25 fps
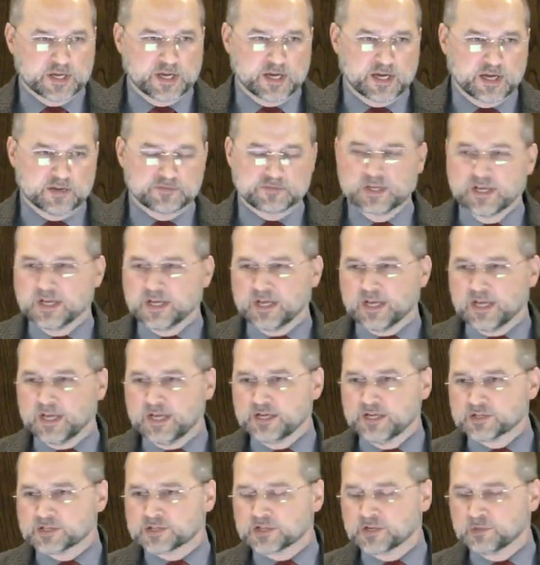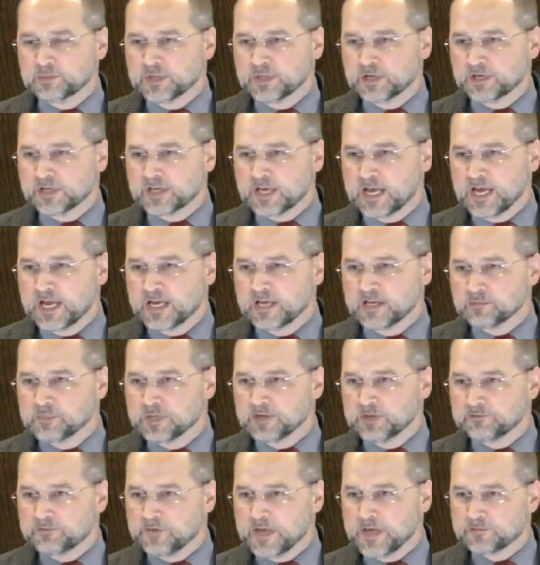death. It is communicating
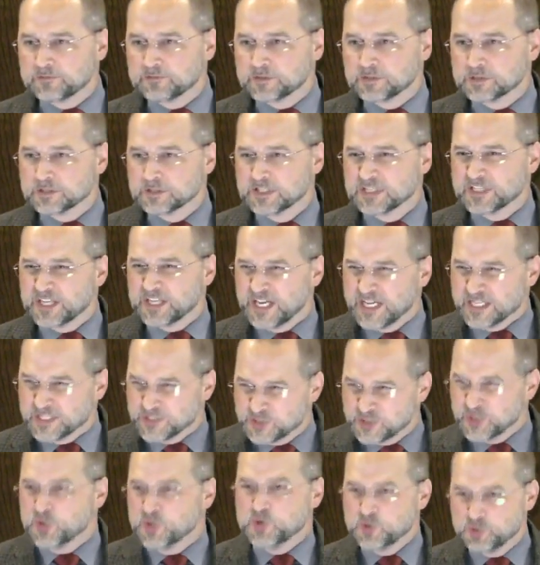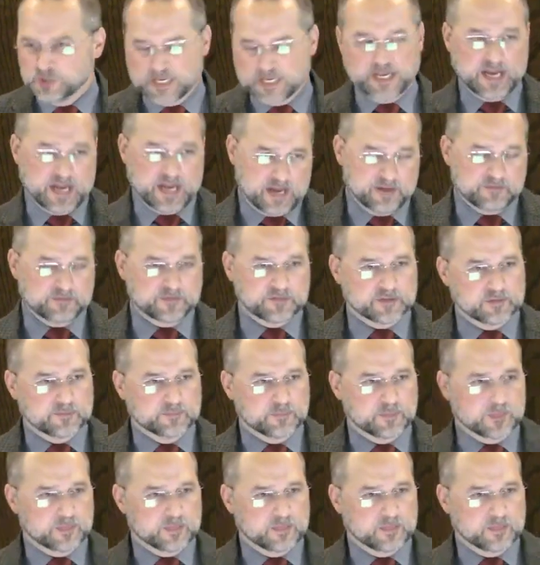be faithful unto death,